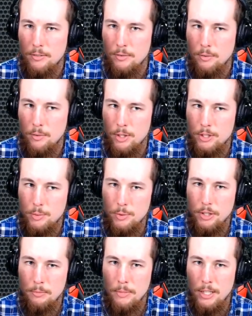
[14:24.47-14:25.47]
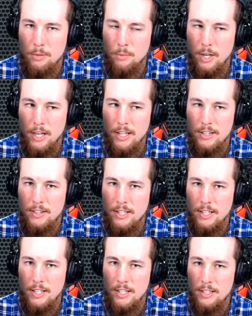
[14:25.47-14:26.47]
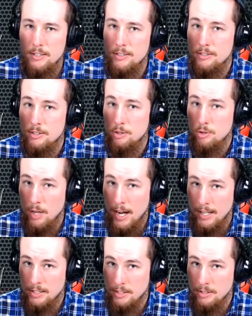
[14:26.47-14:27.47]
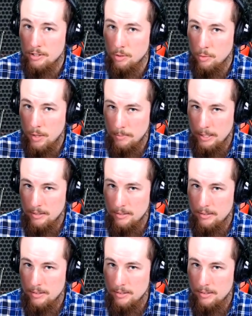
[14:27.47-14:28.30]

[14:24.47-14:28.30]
which would mean what? That he is attracted to women.